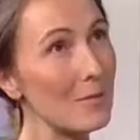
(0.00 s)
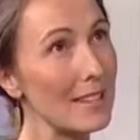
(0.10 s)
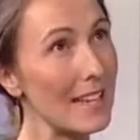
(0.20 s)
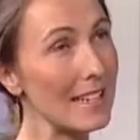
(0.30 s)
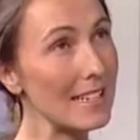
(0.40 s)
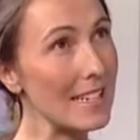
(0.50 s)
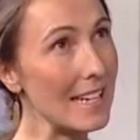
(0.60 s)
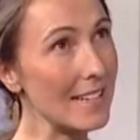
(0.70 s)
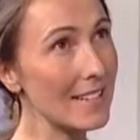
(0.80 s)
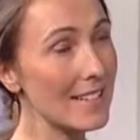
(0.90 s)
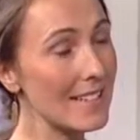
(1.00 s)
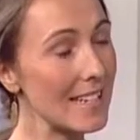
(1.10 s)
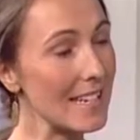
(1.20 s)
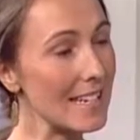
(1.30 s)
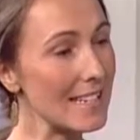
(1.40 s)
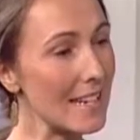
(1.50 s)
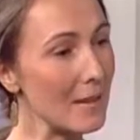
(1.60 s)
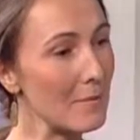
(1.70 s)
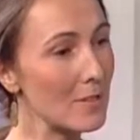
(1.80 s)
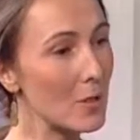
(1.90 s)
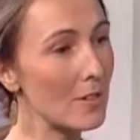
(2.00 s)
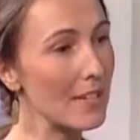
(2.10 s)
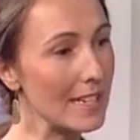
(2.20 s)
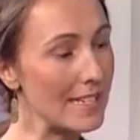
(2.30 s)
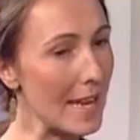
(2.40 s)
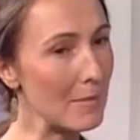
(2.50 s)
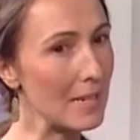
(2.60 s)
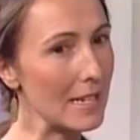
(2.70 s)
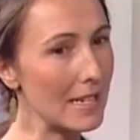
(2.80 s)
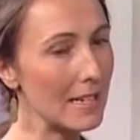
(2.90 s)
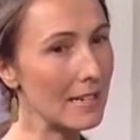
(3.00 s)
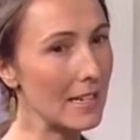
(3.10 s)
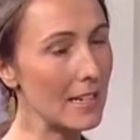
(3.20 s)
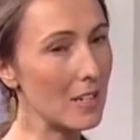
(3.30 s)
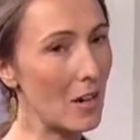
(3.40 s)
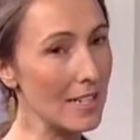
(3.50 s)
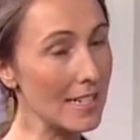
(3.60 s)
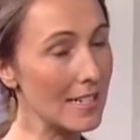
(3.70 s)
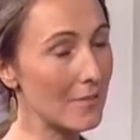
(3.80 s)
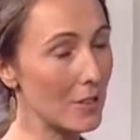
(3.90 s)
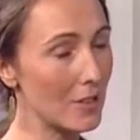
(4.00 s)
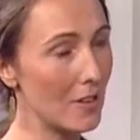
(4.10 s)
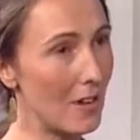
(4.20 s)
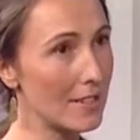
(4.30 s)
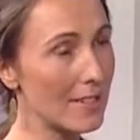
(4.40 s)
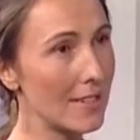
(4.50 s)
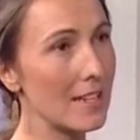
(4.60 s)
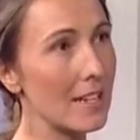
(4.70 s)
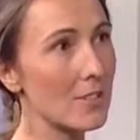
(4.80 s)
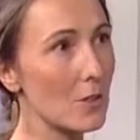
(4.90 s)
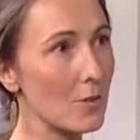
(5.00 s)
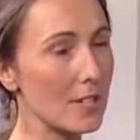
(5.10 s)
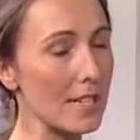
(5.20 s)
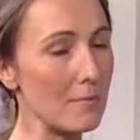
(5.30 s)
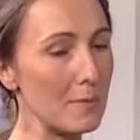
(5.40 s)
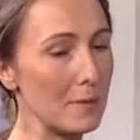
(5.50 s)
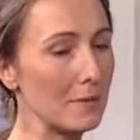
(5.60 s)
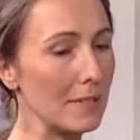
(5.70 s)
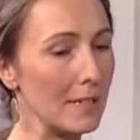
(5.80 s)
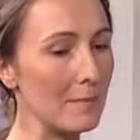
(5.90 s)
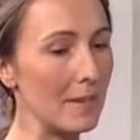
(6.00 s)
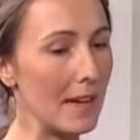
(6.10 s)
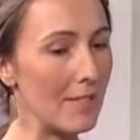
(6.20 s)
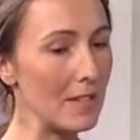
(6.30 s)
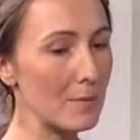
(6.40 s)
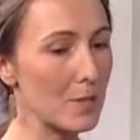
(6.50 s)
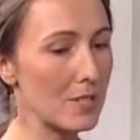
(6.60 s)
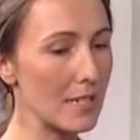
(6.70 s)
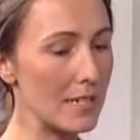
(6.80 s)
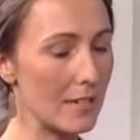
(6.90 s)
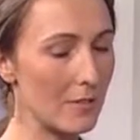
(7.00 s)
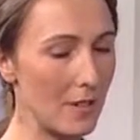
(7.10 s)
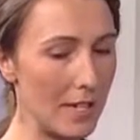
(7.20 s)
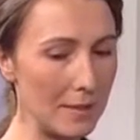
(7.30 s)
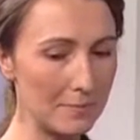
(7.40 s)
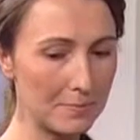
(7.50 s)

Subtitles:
what that entails is sort of examining the content of your thoughts. So for example, having the person identify